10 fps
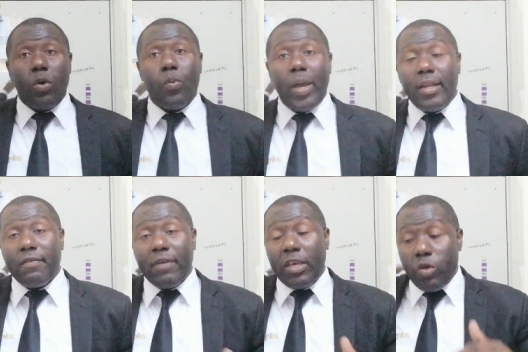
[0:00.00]

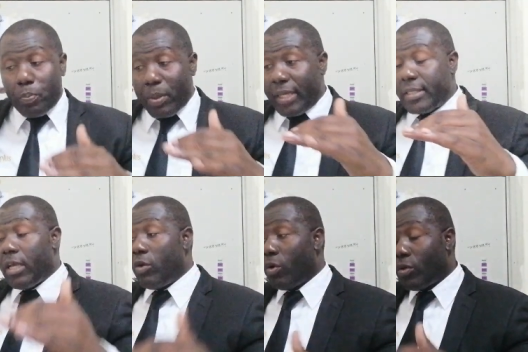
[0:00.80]
whenever you place
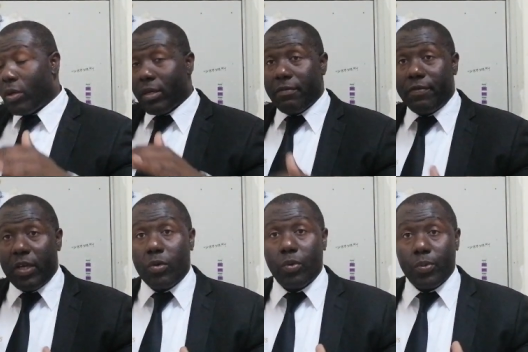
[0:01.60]
a load on a
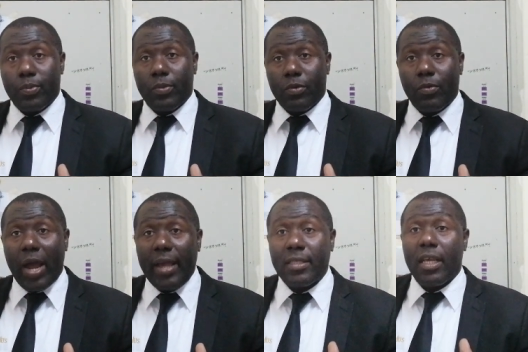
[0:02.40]
vehicle,
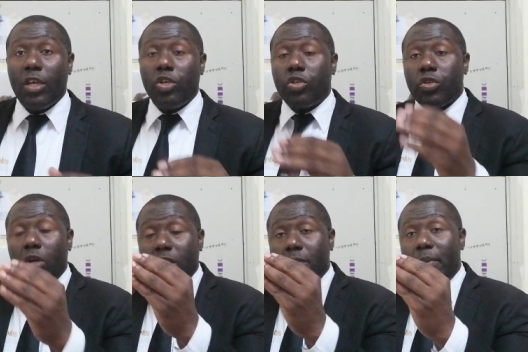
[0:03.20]
right, you
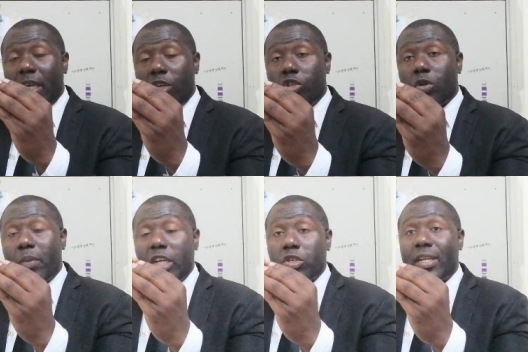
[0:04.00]
should
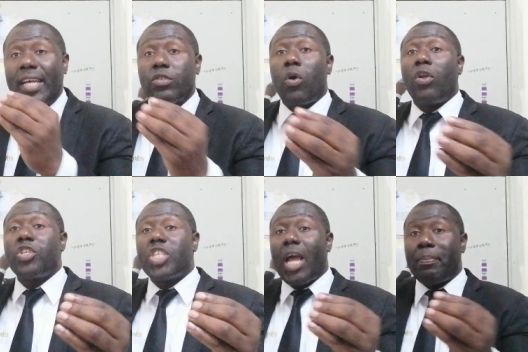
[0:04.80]
make sure that all
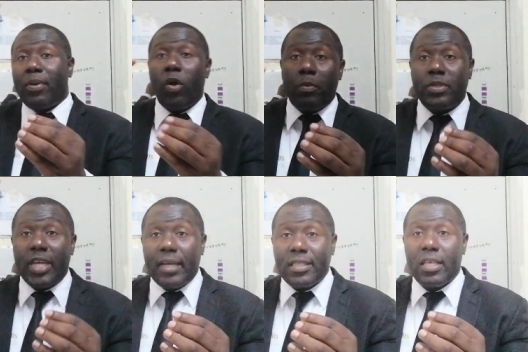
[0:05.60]
sharp
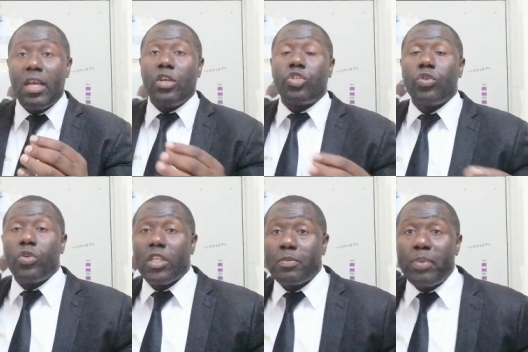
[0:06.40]
objects should
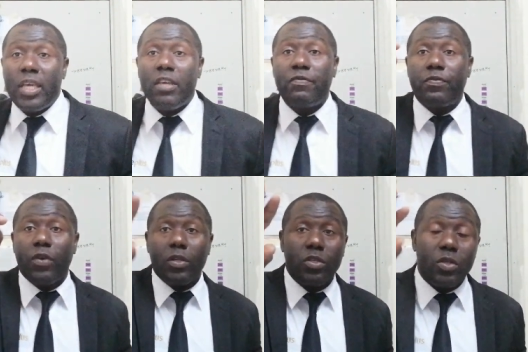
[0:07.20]
not be in
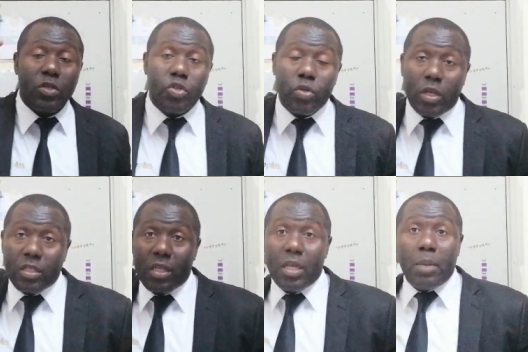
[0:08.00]
front, it should not